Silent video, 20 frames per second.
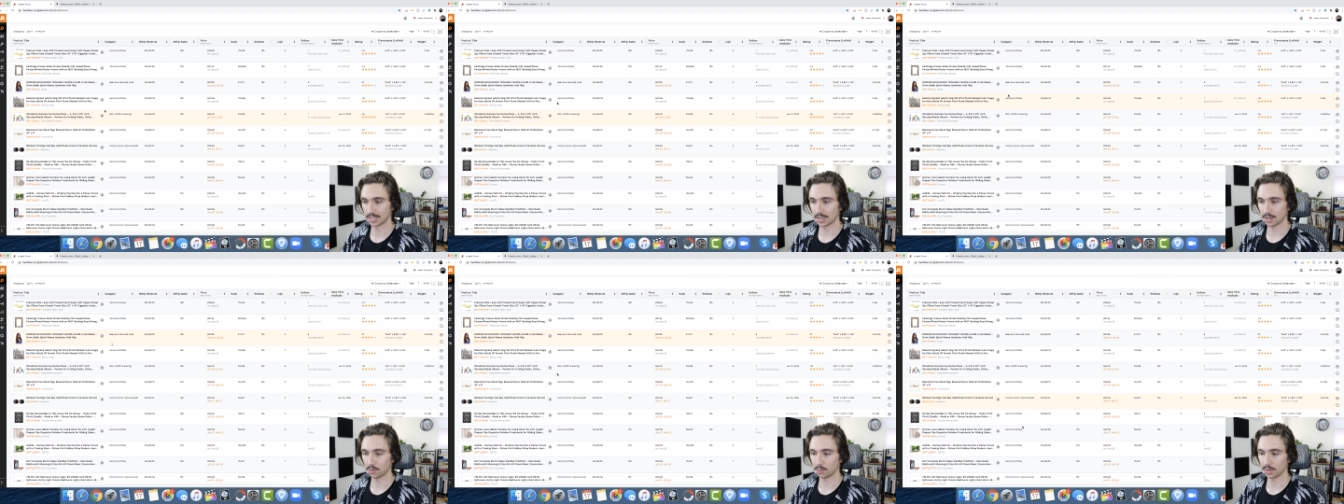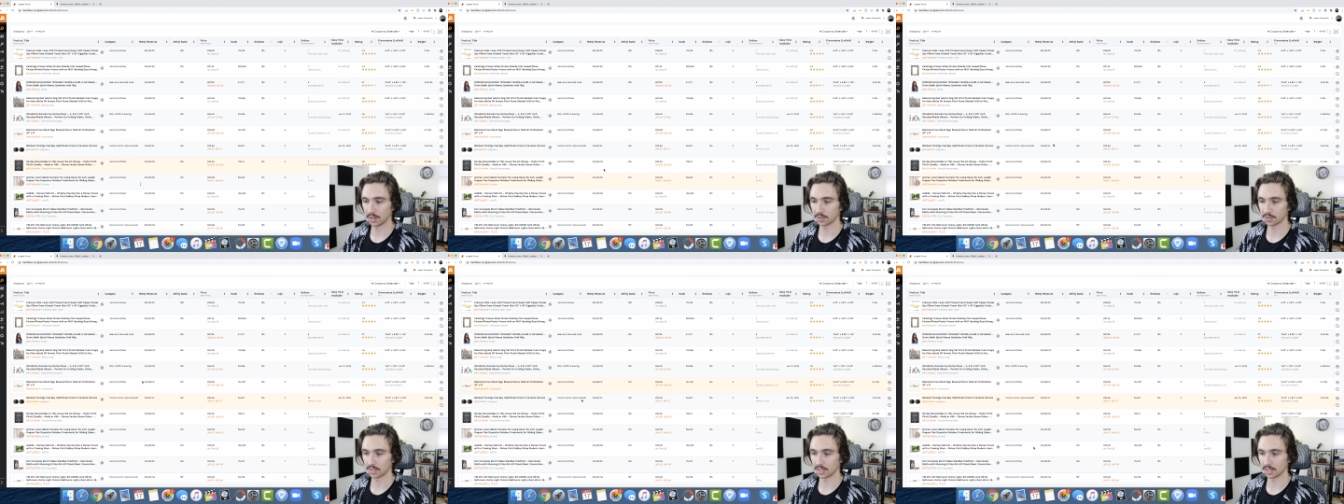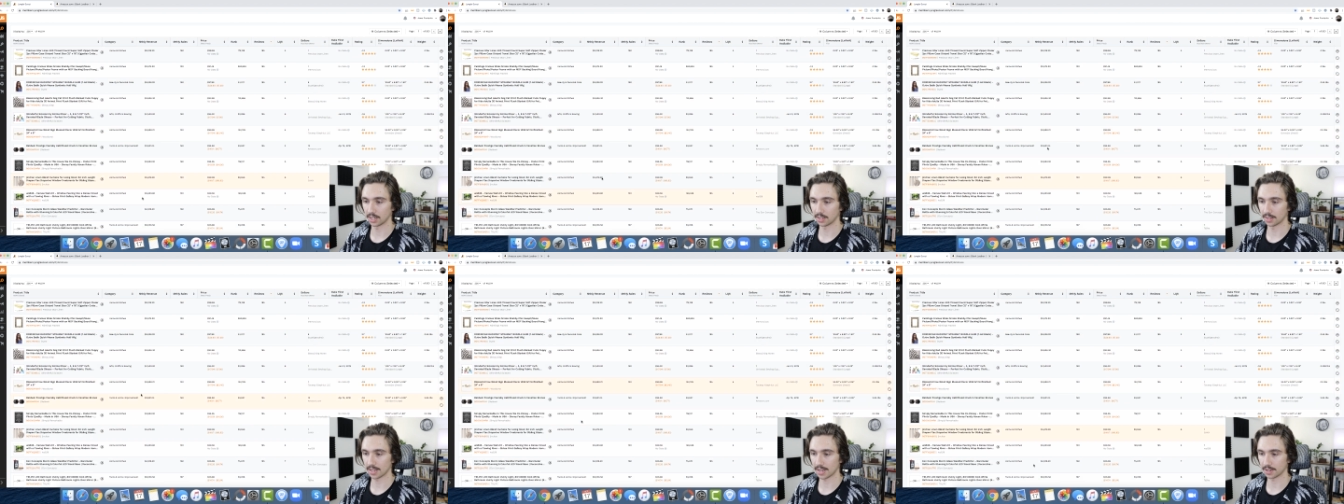Now we don't see
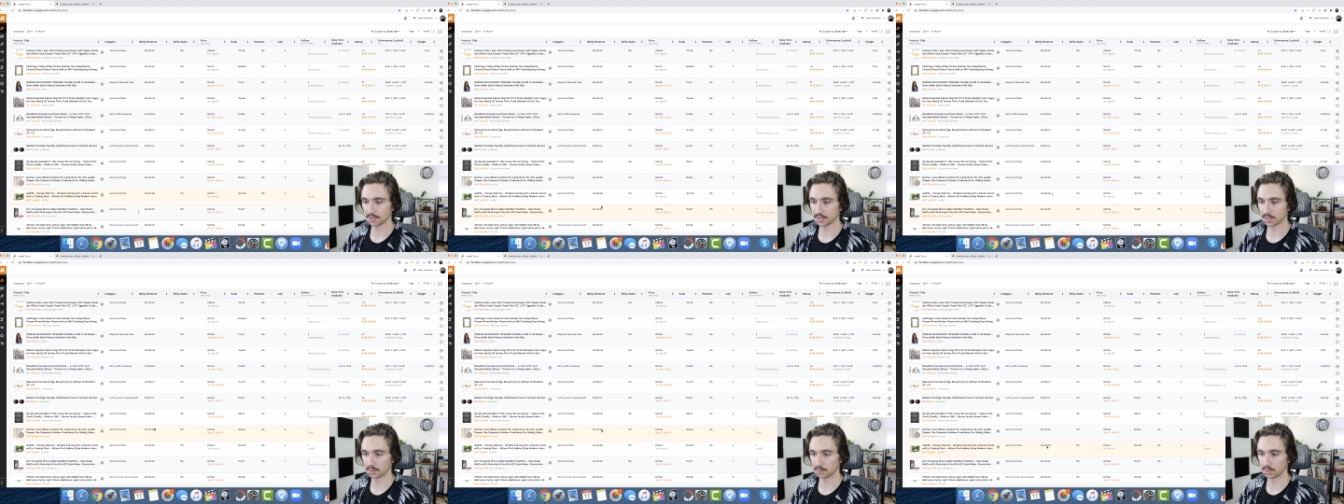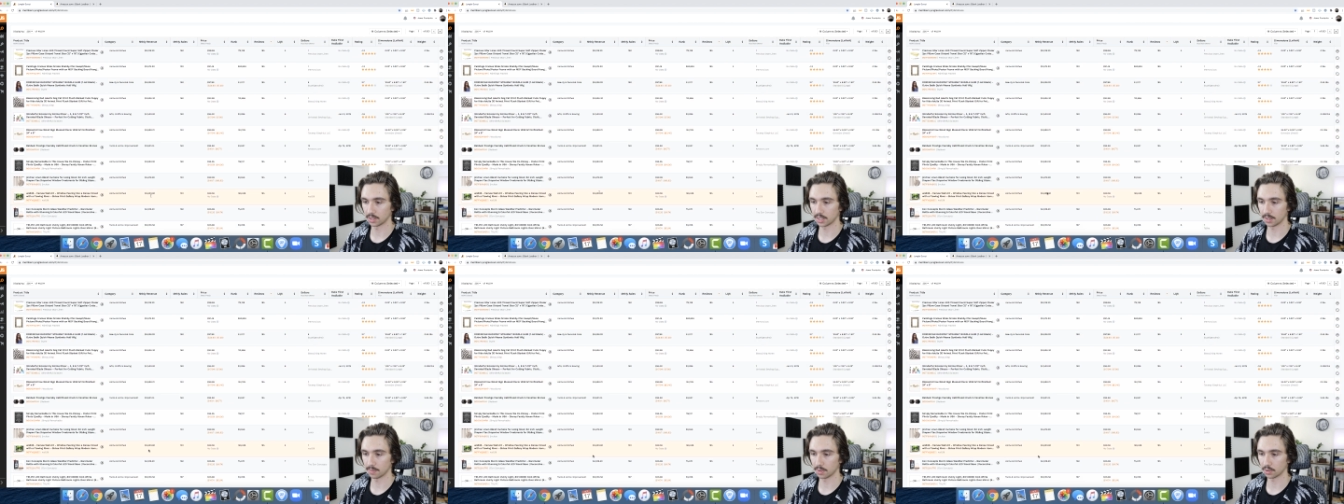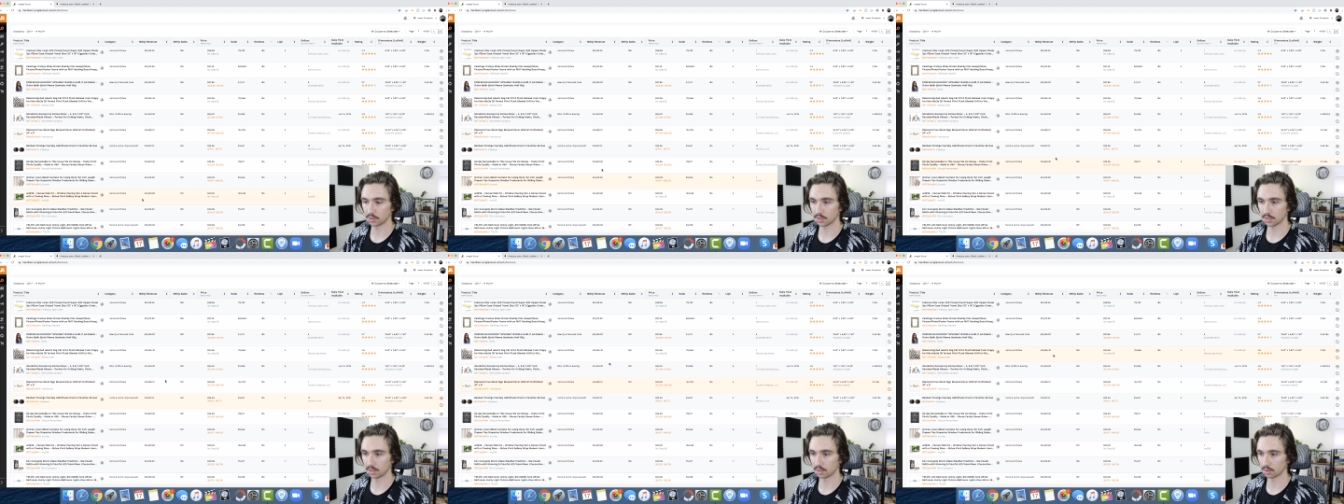any thousand, we see
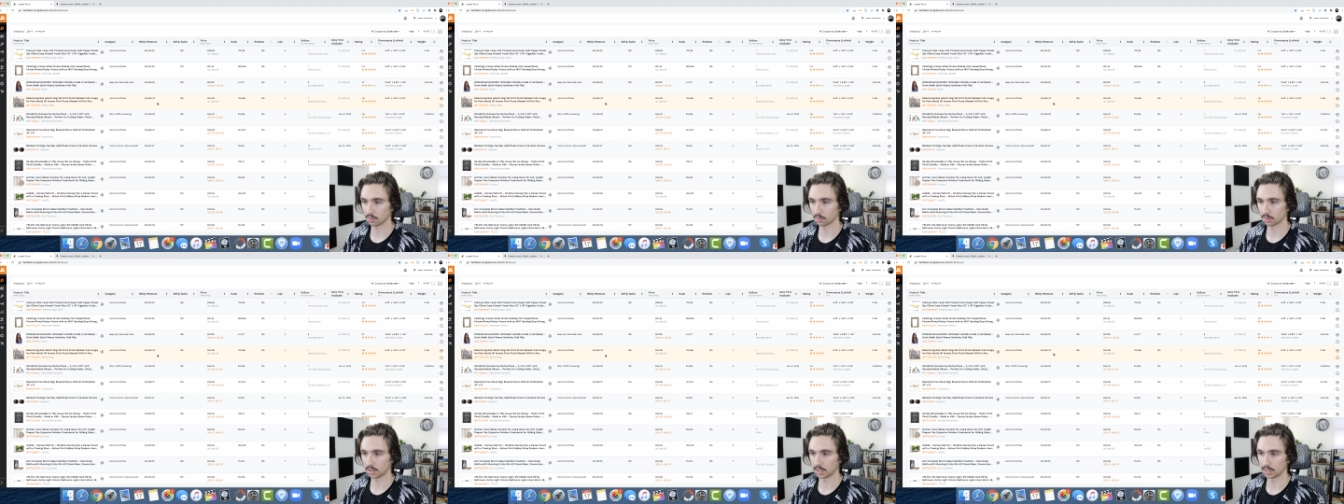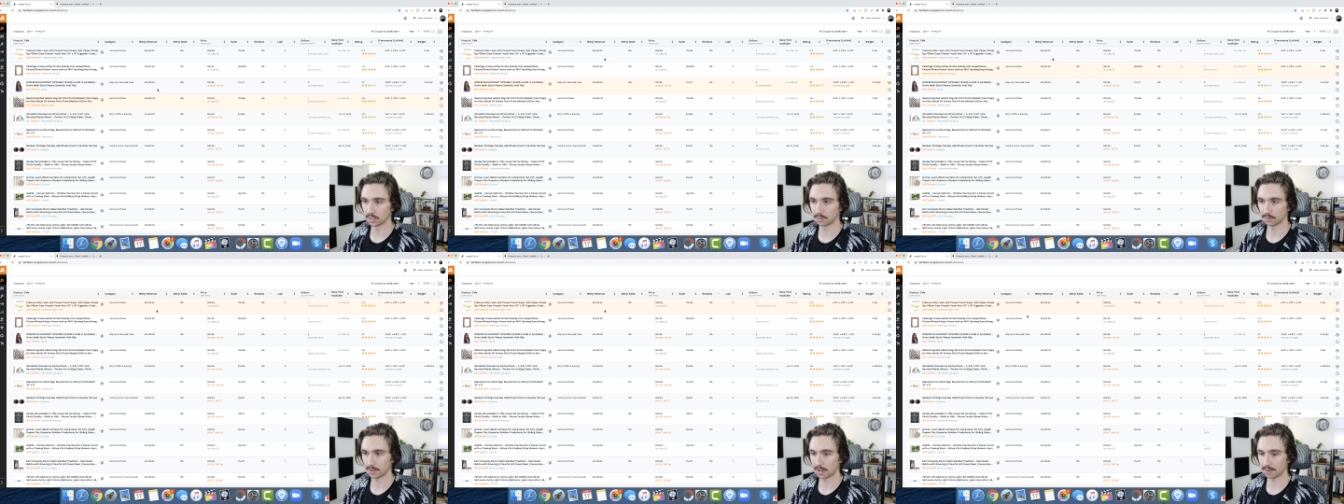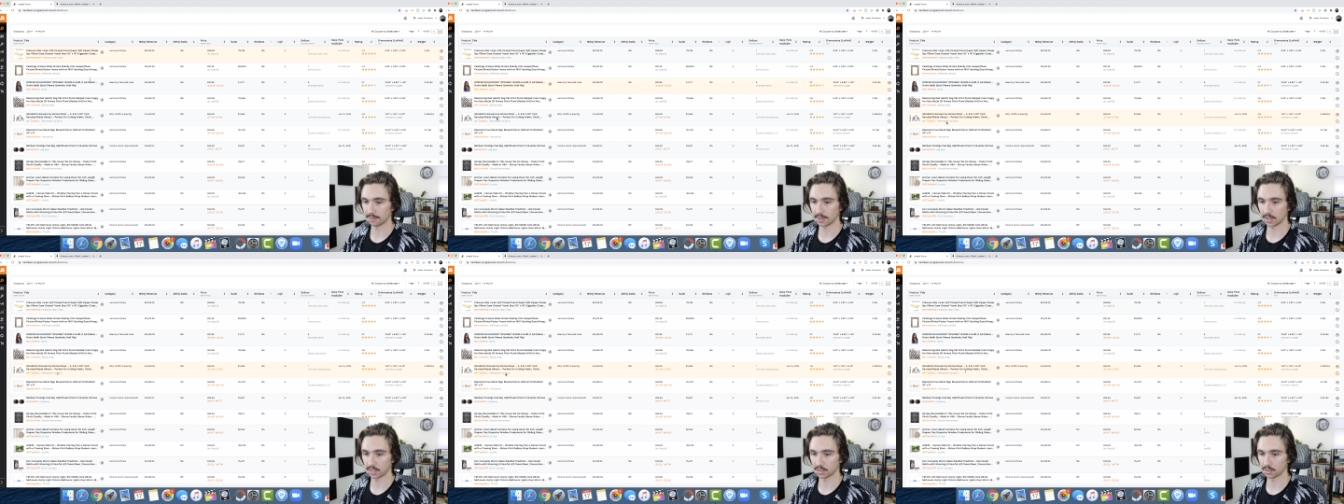mostly three to
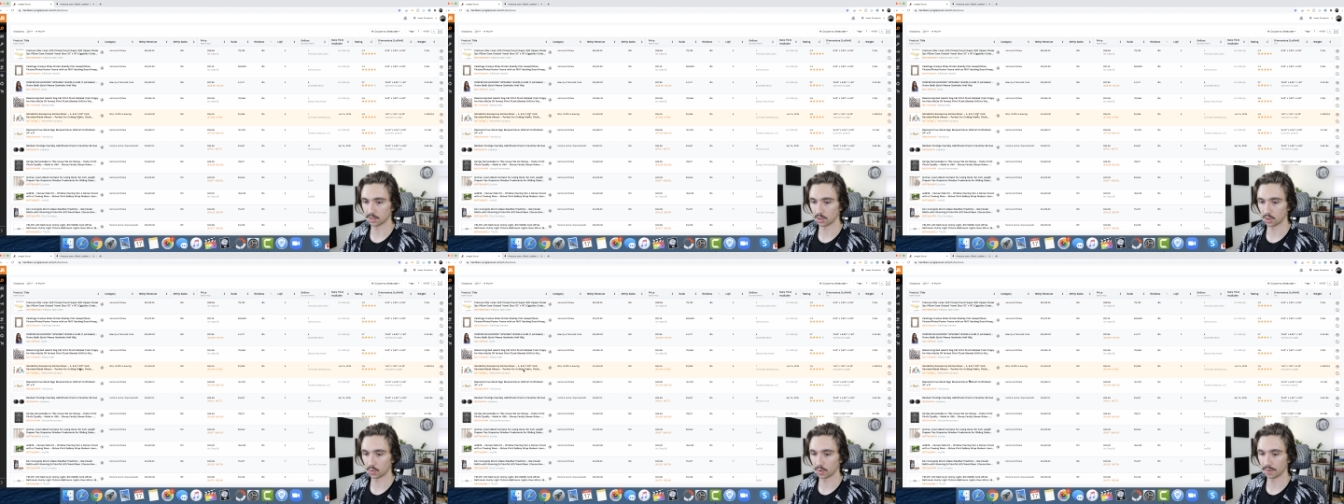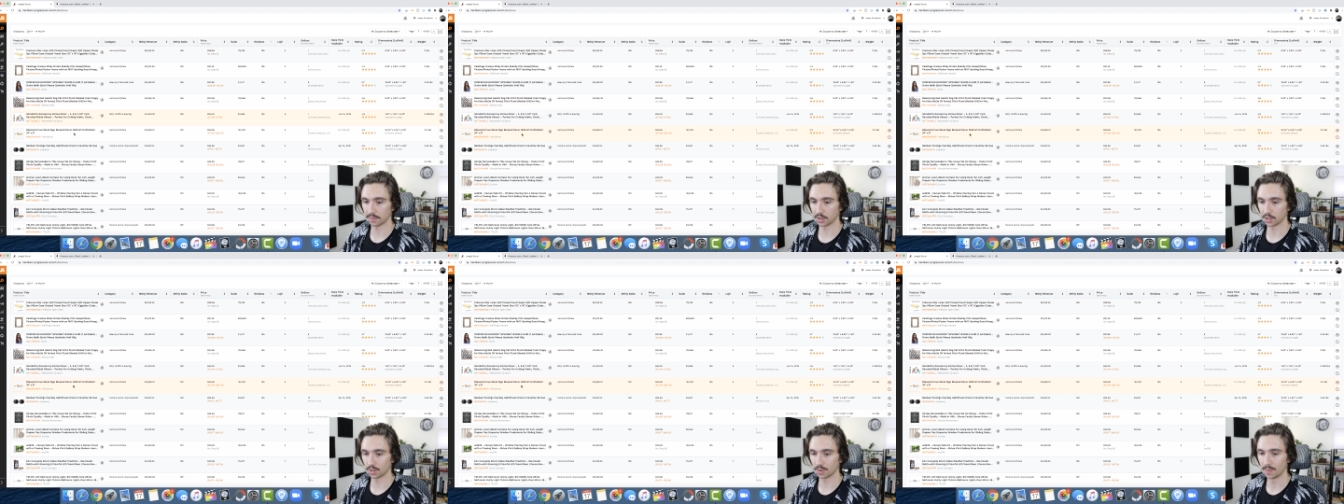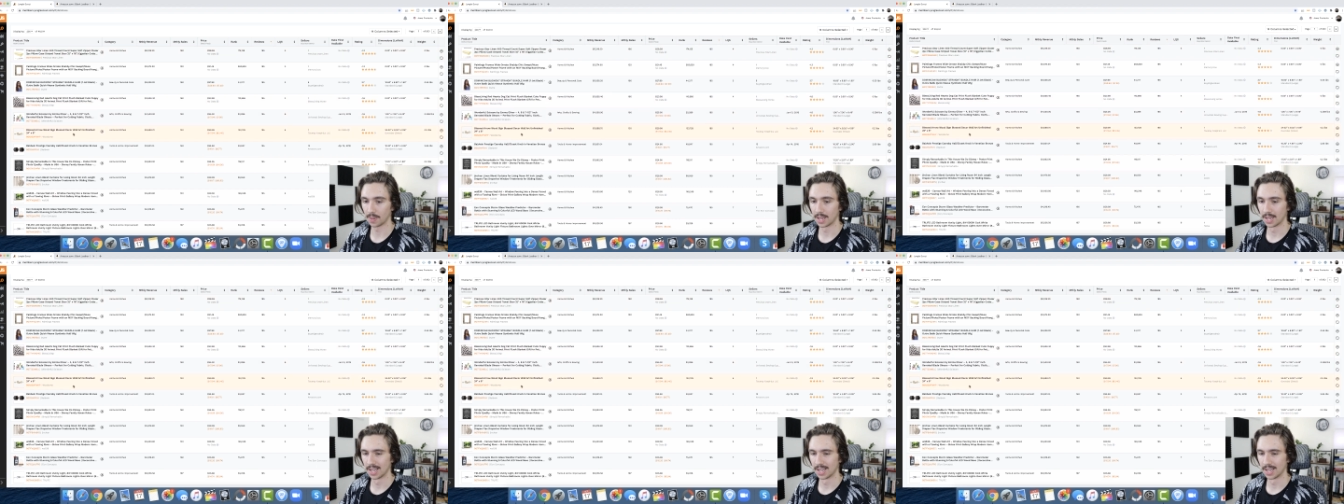5,000 in revenue.